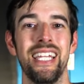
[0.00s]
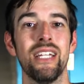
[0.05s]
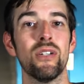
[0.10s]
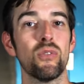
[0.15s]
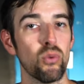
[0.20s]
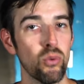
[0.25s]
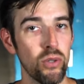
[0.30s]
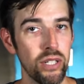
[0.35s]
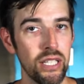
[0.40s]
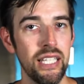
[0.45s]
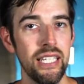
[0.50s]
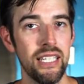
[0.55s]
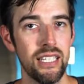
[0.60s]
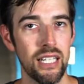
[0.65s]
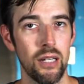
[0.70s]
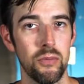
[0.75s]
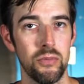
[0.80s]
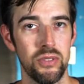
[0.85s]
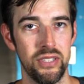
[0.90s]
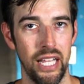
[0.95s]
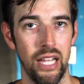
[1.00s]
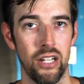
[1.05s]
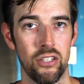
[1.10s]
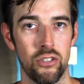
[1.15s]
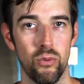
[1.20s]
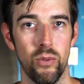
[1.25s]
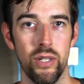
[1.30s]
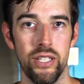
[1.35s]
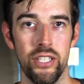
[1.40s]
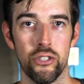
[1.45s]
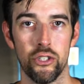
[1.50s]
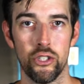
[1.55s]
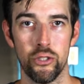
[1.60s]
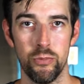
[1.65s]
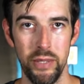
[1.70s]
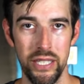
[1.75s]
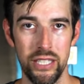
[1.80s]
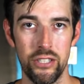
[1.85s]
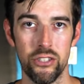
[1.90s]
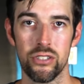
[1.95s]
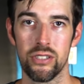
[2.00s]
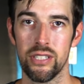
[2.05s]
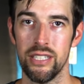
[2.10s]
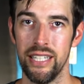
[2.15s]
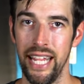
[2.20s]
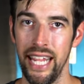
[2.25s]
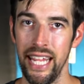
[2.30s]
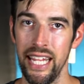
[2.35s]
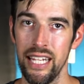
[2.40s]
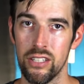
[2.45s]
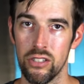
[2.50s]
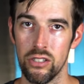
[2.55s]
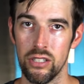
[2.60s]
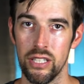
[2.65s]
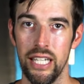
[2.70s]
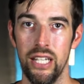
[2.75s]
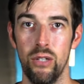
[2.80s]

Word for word: It really comes down to what your speakers can handle